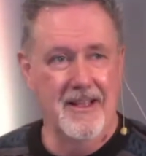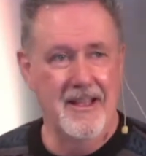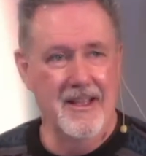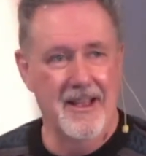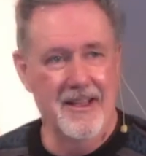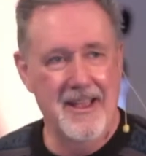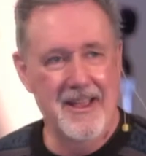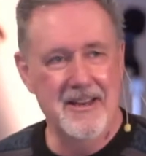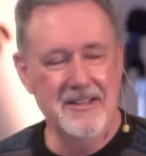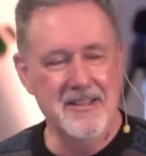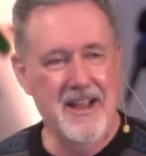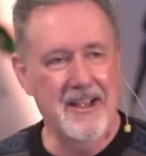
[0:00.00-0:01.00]
It
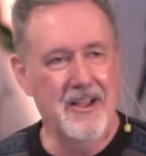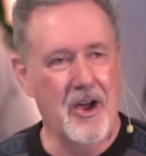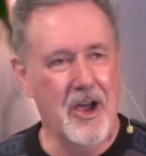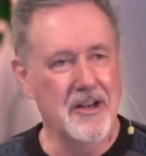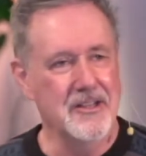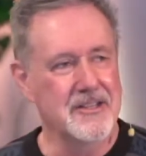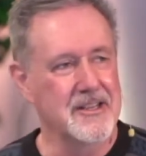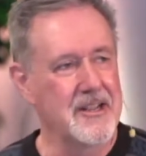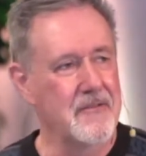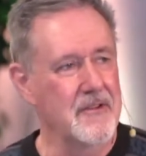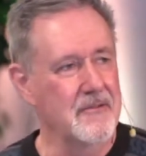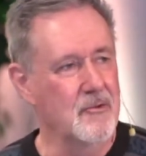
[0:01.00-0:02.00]
isn't that God is
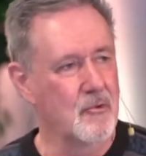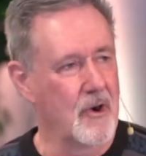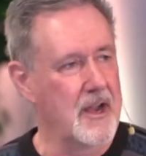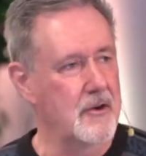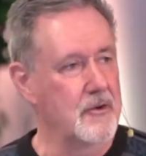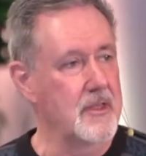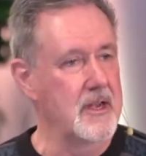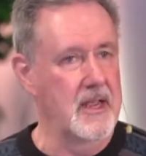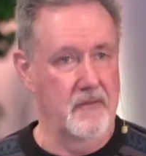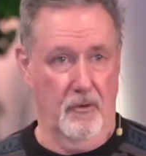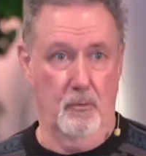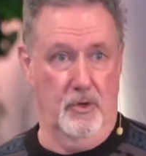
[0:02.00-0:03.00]
even greater than
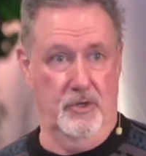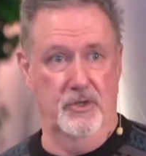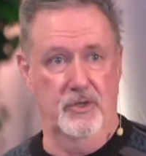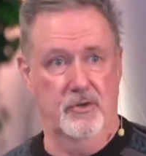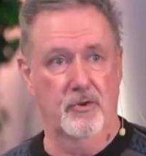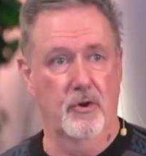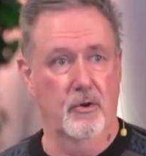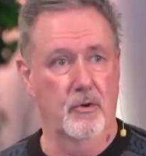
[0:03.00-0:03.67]
evil, which is true.